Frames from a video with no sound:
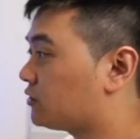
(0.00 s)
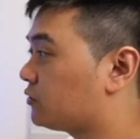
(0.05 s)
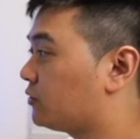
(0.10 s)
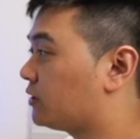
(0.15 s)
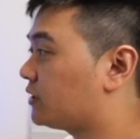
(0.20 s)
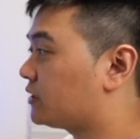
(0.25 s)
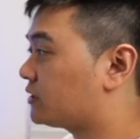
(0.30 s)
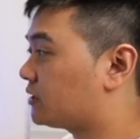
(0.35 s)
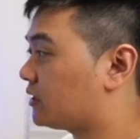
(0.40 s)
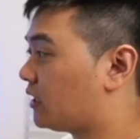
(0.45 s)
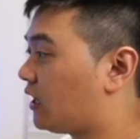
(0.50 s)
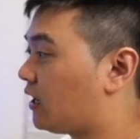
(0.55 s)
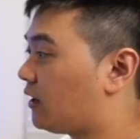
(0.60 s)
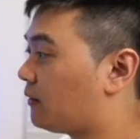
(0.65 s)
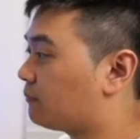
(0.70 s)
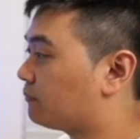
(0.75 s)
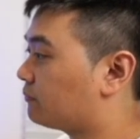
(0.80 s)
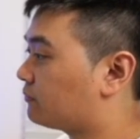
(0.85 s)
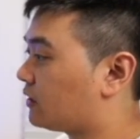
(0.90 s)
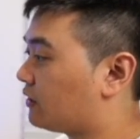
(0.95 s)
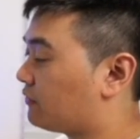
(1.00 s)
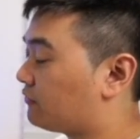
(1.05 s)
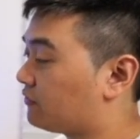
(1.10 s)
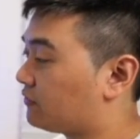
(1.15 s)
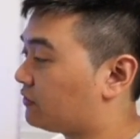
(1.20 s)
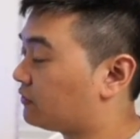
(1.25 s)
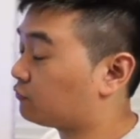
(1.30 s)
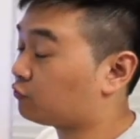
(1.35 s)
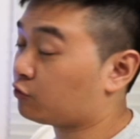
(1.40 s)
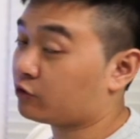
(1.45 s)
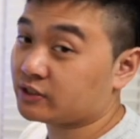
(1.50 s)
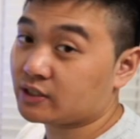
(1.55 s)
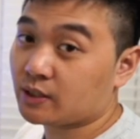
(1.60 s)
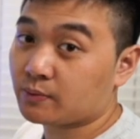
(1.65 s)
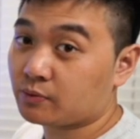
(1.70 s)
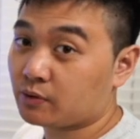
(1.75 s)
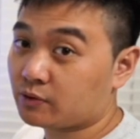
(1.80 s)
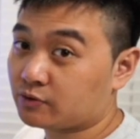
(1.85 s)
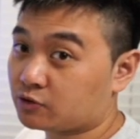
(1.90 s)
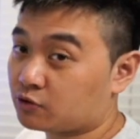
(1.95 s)
it if, for
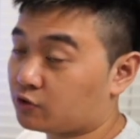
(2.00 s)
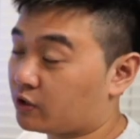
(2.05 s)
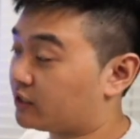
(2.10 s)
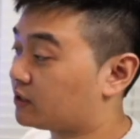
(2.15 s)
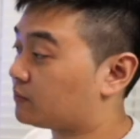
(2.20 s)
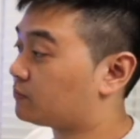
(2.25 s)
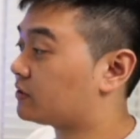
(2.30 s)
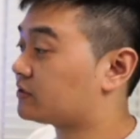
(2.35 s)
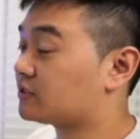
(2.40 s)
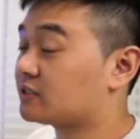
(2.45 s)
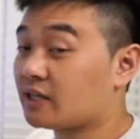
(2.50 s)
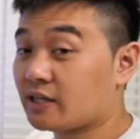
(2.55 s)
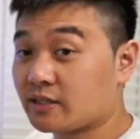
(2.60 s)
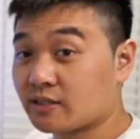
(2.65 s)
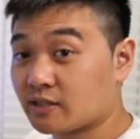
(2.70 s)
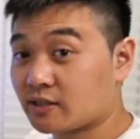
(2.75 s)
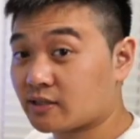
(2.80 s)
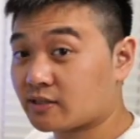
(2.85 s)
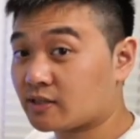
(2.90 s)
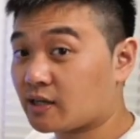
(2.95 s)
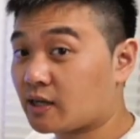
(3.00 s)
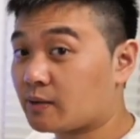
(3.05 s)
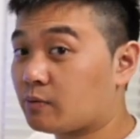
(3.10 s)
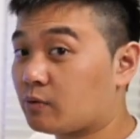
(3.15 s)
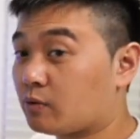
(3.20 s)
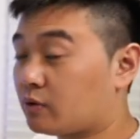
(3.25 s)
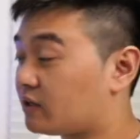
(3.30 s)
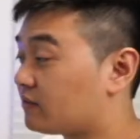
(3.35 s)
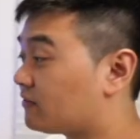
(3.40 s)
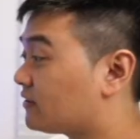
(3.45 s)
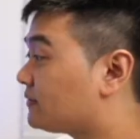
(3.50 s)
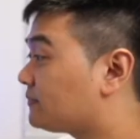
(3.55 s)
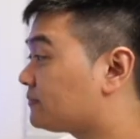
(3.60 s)
example, I was creating a presentation at the time or whatever.